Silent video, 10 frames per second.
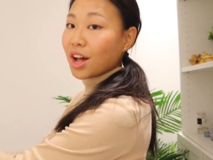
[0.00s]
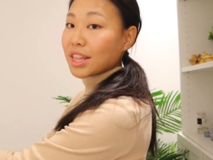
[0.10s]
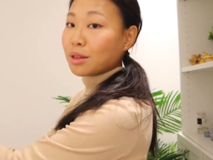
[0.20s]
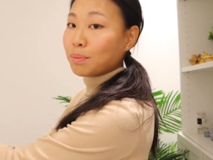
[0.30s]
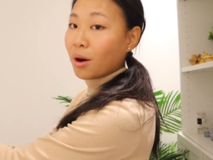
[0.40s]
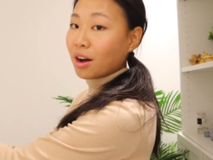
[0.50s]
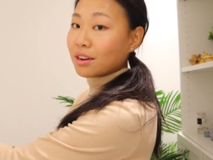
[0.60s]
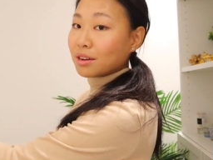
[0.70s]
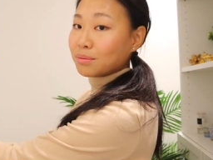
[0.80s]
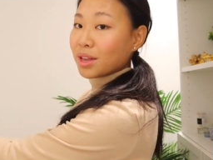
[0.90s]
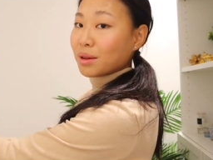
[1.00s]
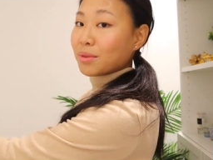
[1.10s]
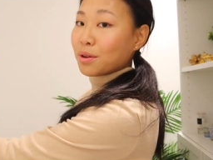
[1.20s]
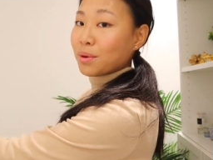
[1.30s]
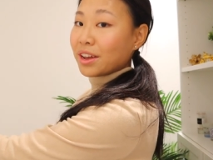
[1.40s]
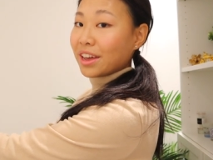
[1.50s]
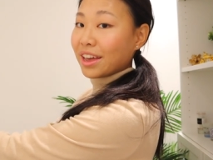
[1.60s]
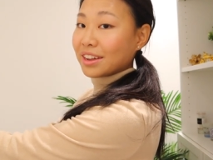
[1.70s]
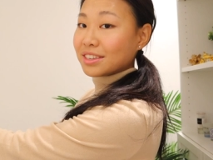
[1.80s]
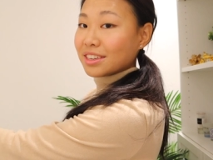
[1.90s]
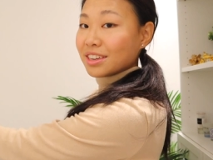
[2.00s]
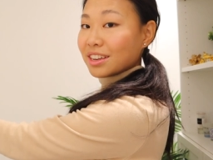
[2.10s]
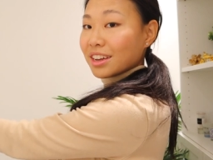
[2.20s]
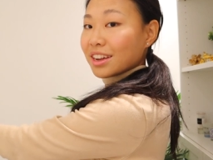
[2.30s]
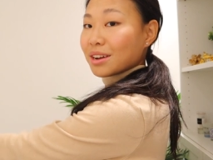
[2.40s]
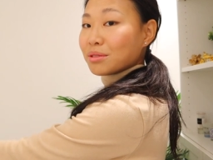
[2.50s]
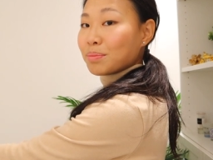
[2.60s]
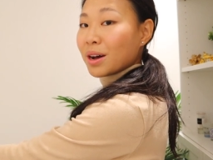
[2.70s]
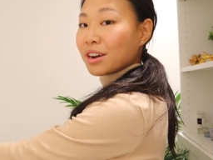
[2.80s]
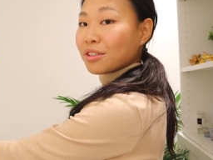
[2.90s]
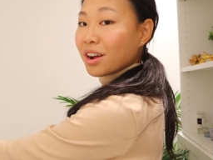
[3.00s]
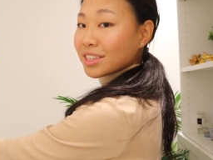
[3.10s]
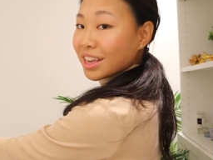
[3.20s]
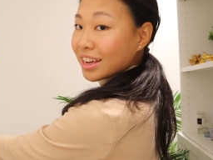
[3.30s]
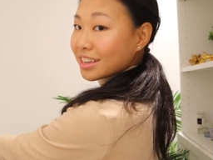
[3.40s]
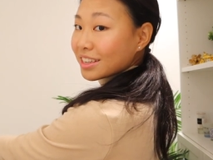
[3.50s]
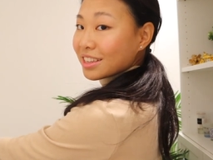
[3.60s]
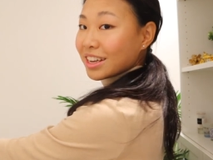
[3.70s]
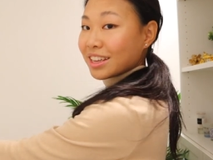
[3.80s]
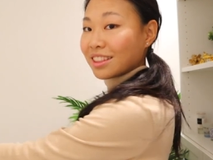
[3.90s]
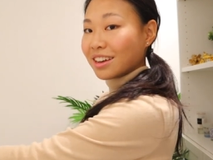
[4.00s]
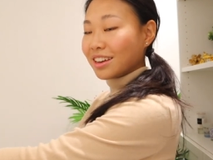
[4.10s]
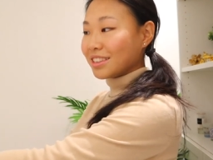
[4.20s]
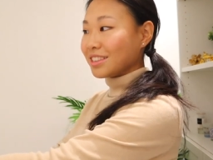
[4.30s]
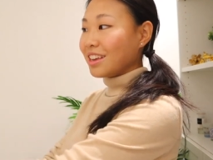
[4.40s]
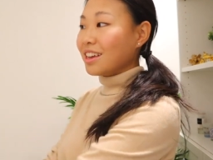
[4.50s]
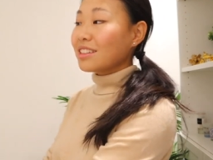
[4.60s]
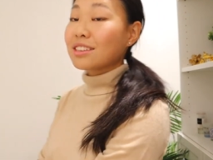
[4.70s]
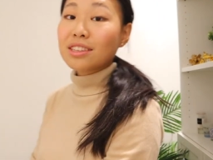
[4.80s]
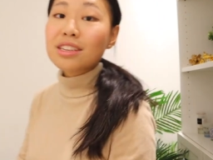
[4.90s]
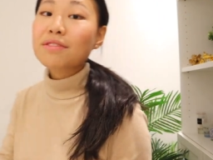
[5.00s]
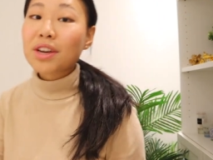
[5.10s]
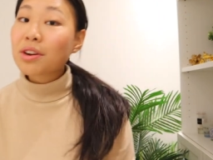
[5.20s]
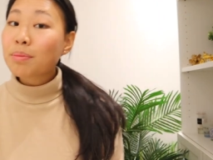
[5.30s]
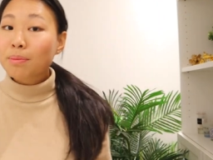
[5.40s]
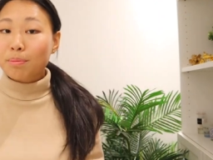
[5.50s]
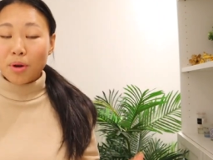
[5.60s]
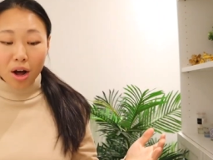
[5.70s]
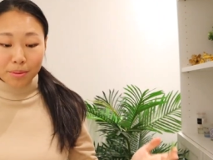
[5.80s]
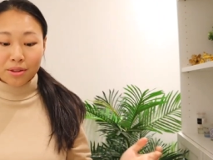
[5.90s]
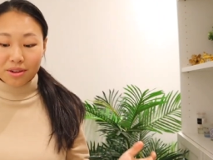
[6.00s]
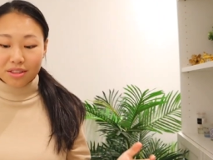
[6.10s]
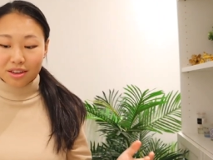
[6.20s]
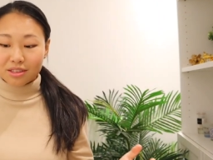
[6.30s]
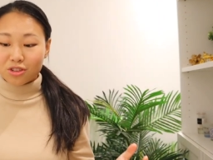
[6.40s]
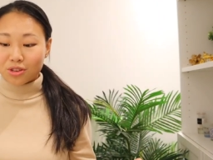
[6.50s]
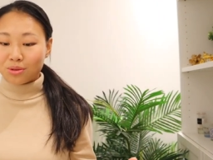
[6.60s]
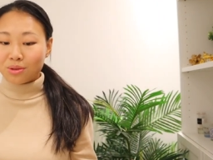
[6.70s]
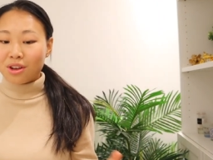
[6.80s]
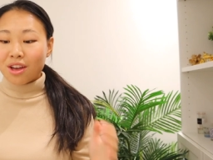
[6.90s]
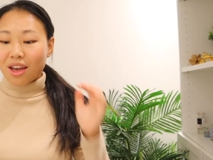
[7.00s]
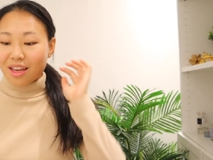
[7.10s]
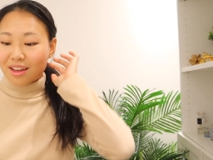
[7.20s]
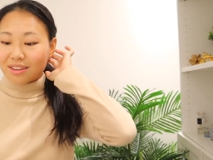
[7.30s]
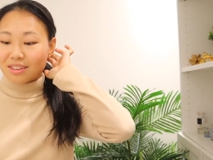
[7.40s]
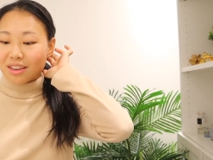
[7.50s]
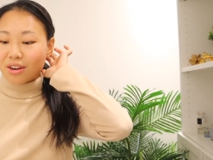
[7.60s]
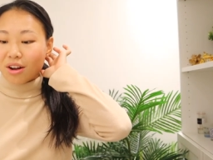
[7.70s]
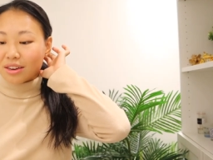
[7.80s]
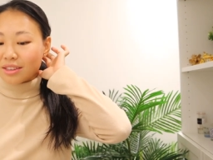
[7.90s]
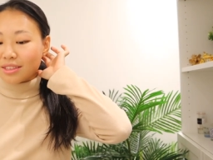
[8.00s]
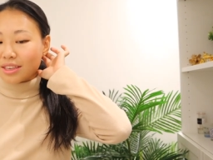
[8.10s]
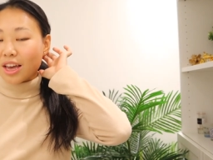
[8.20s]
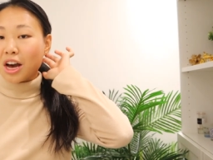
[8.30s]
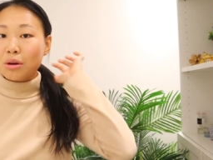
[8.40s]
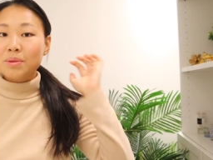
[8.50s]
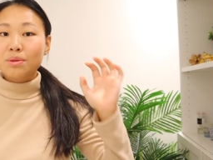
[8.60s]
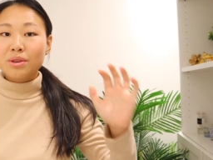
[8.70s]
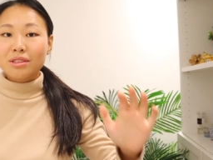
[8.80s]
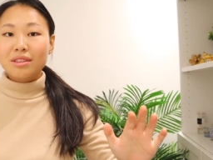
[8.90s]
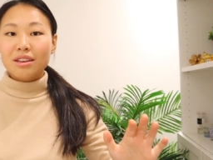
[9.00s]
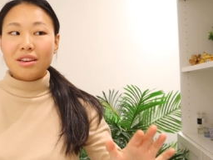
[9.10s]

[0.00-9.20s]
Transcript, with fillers: at the bottom and my right hand. And I would putt cross-handed like this. This is a very popular thing to do and it honestly helps with